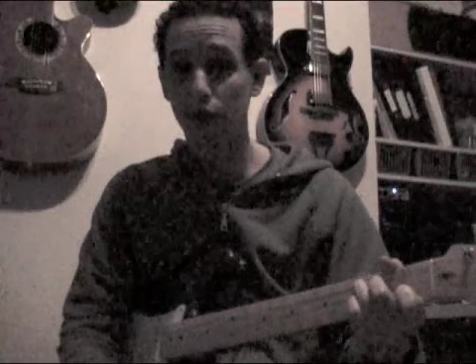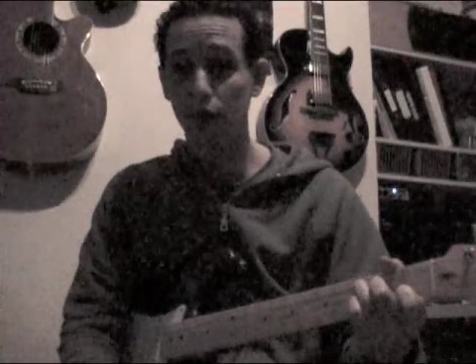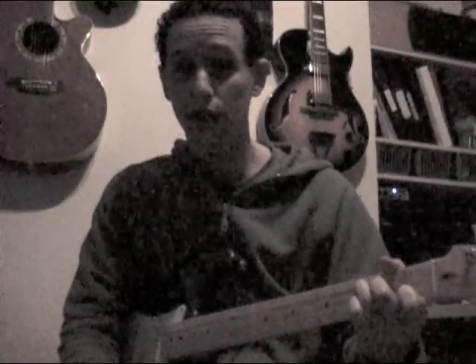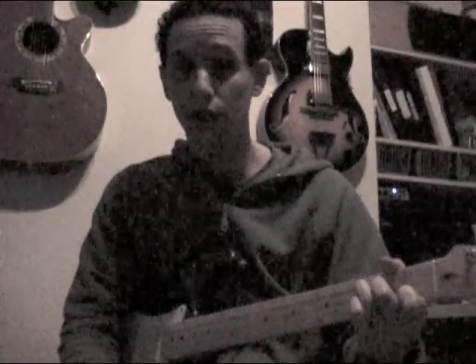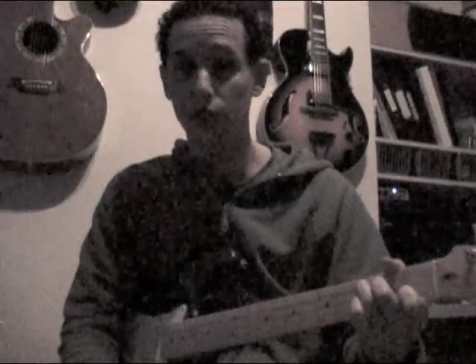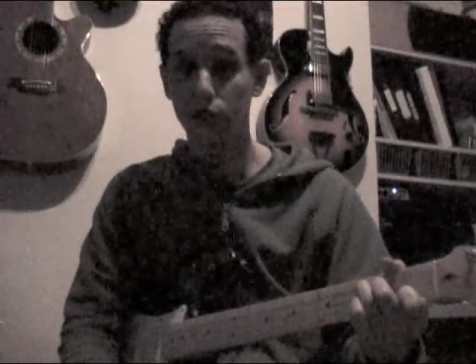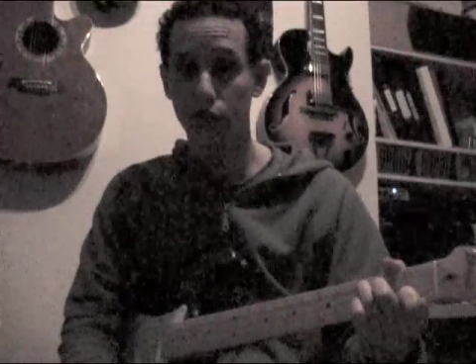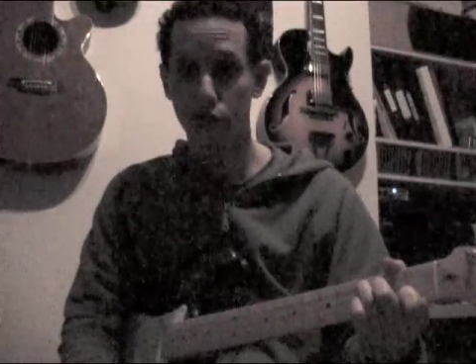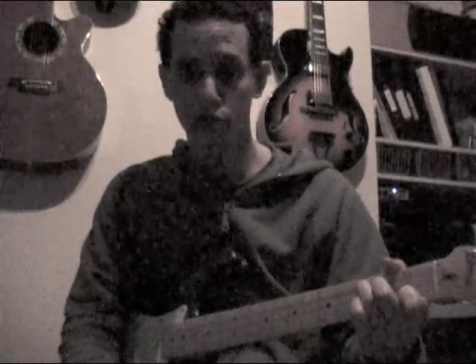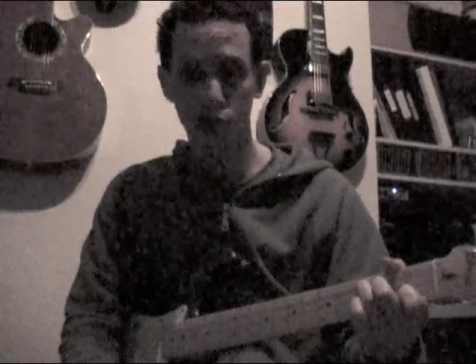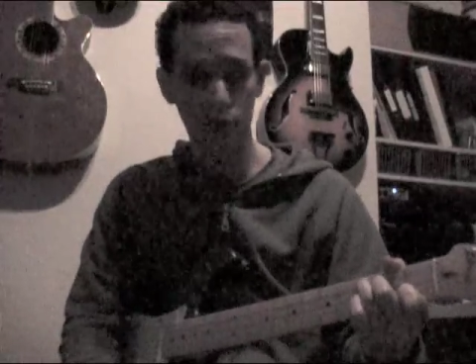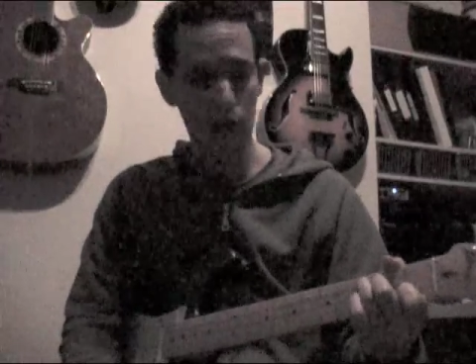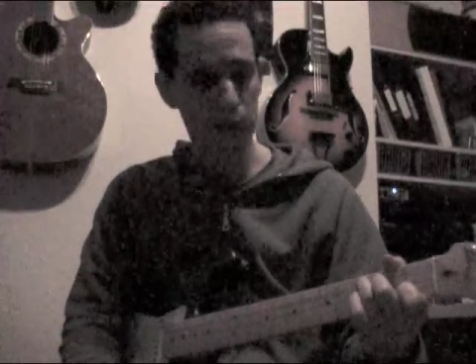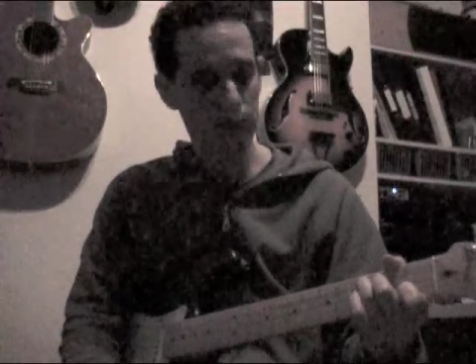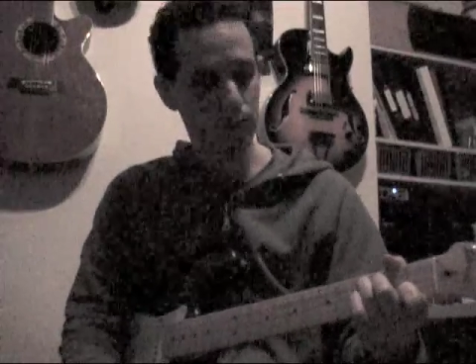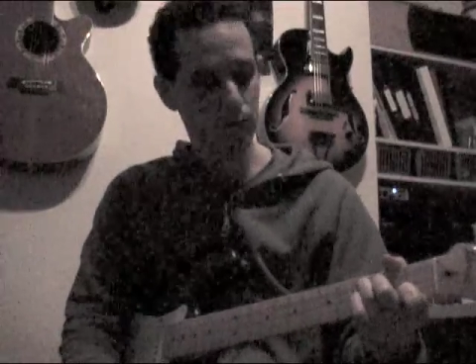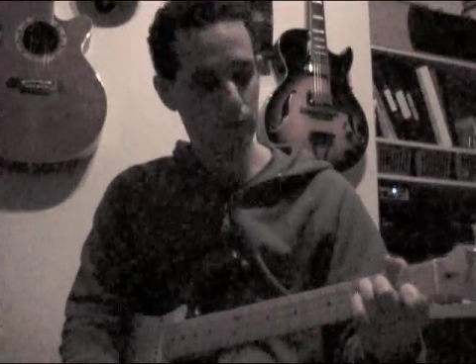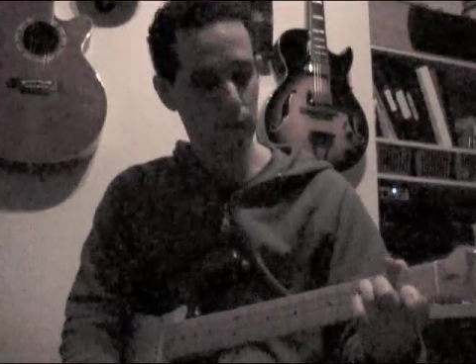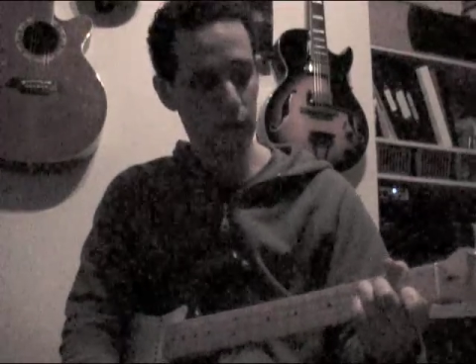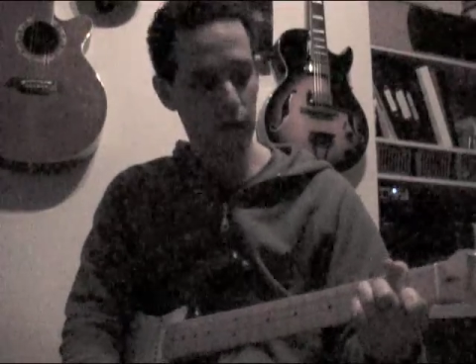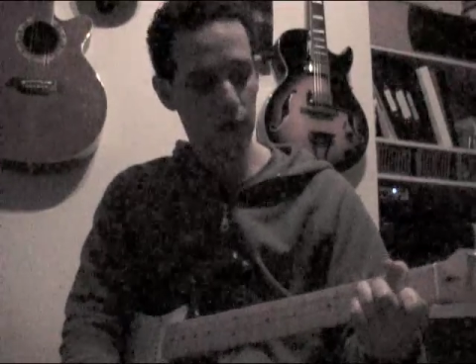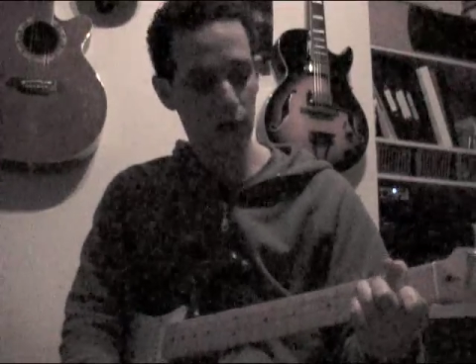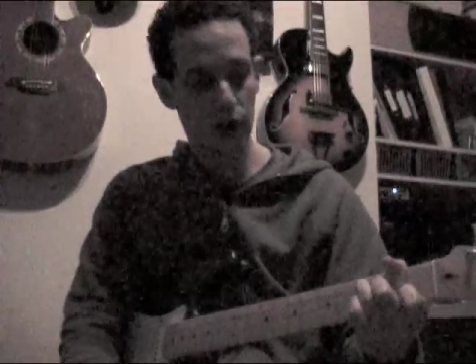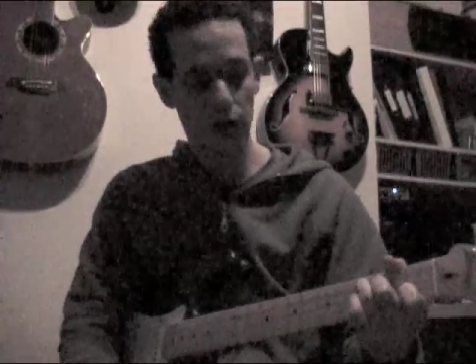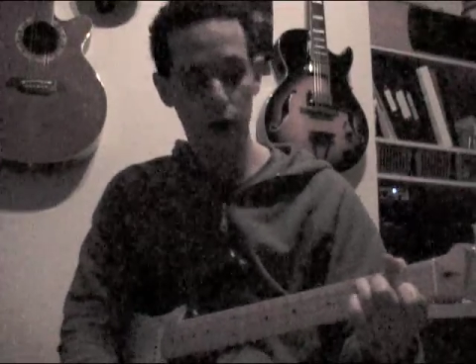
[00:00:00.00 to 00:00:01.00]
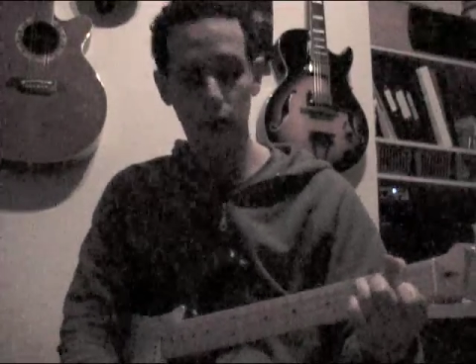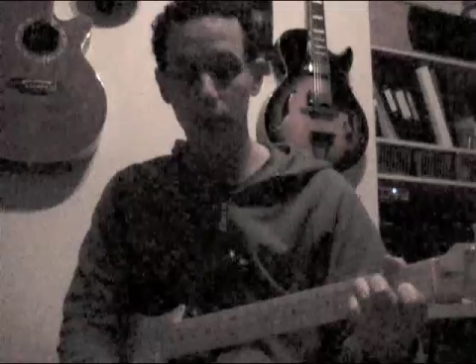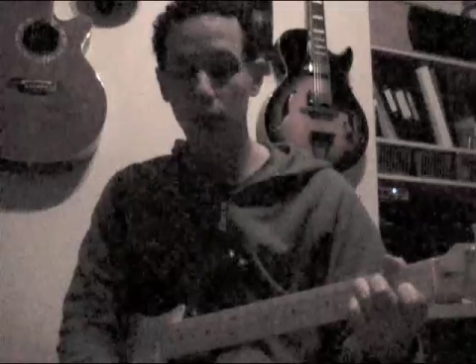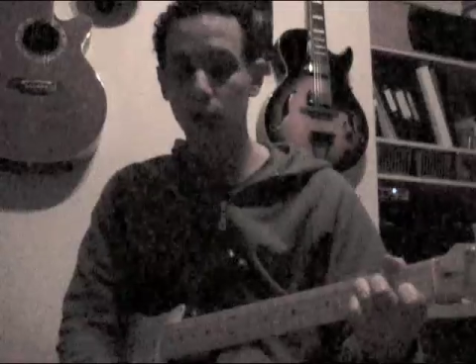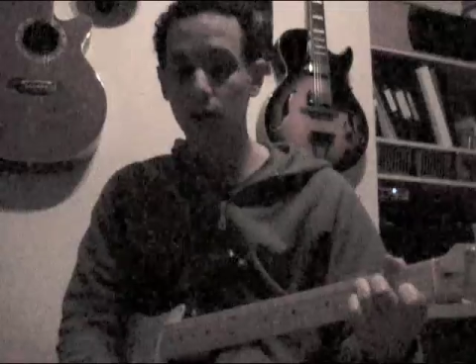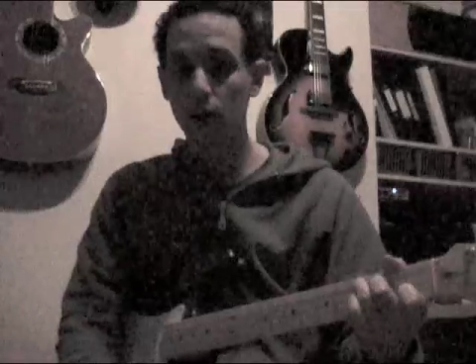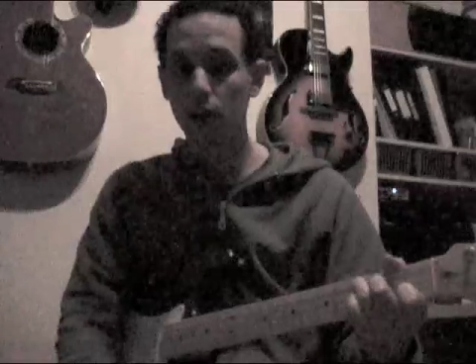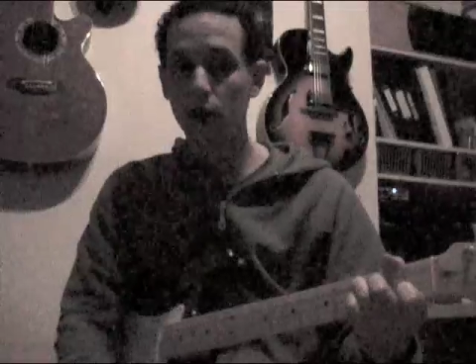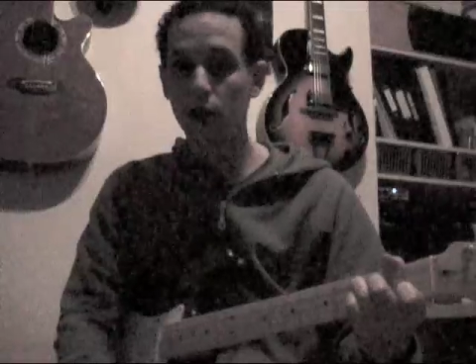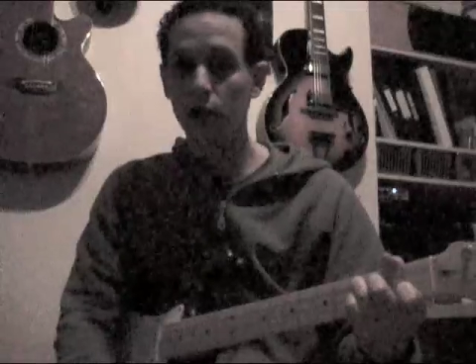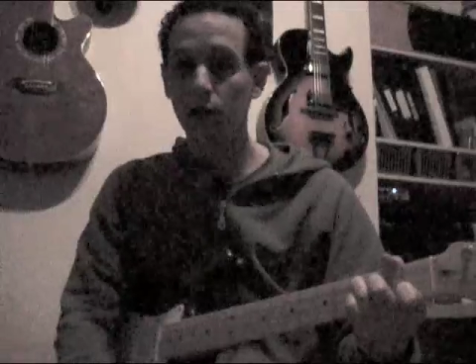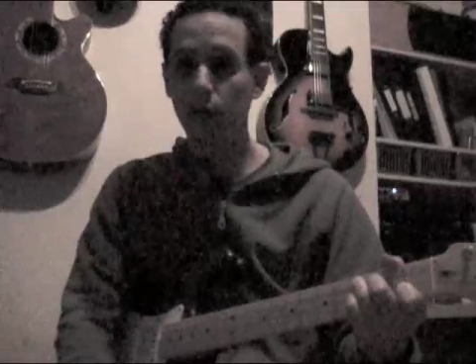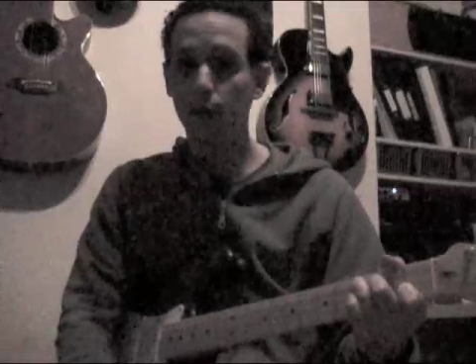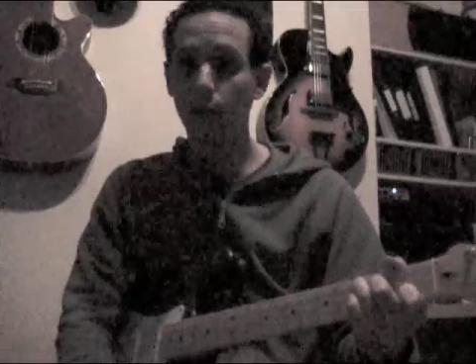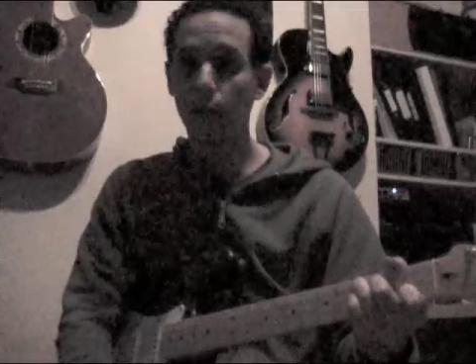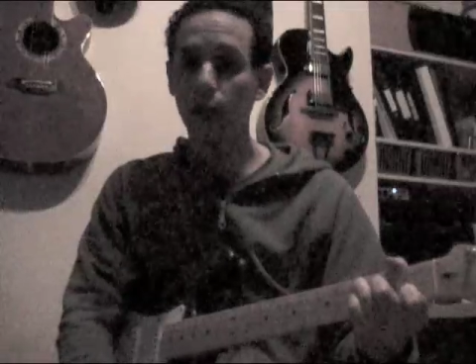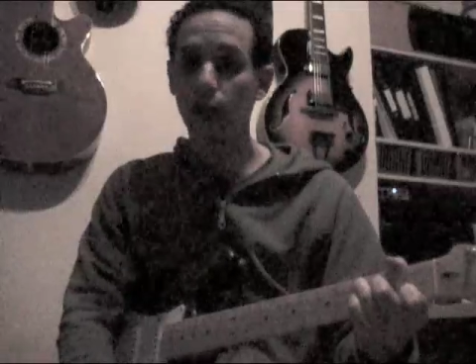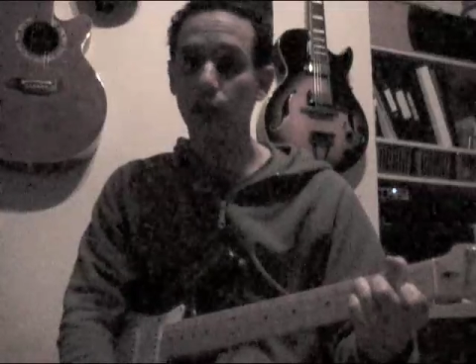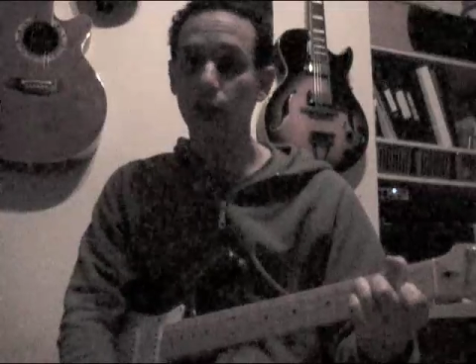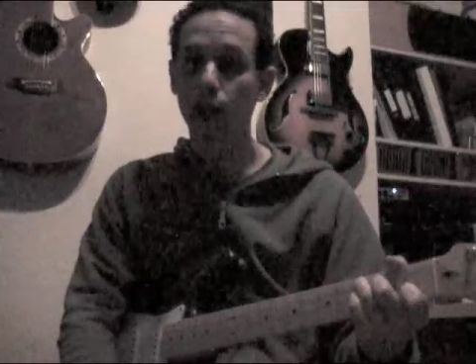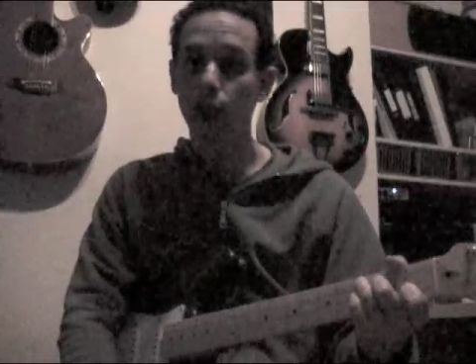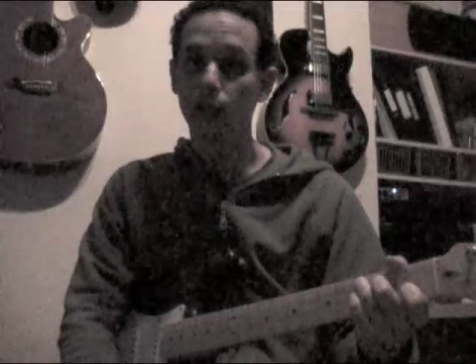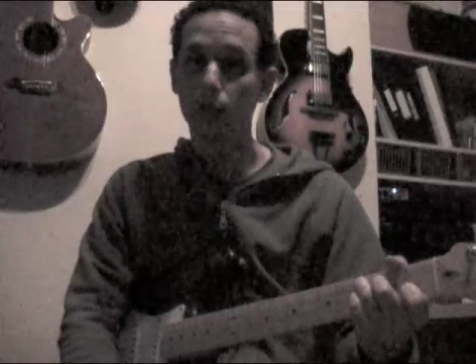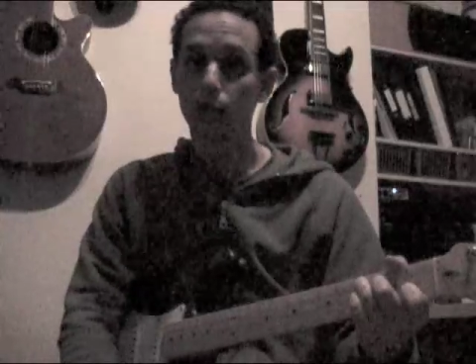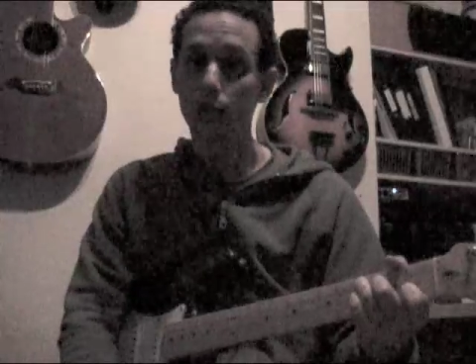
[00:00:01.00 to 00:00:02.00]
3rd string,
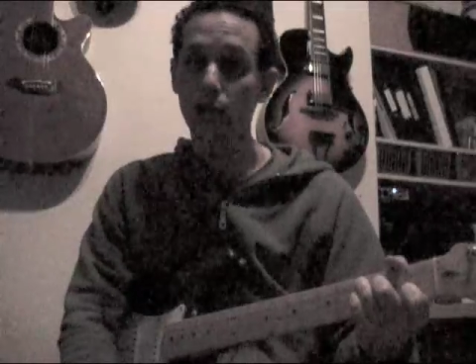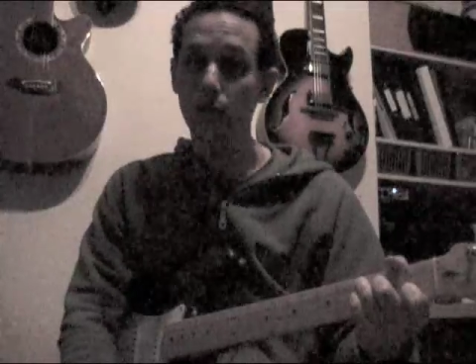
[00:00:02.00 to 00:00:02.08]
making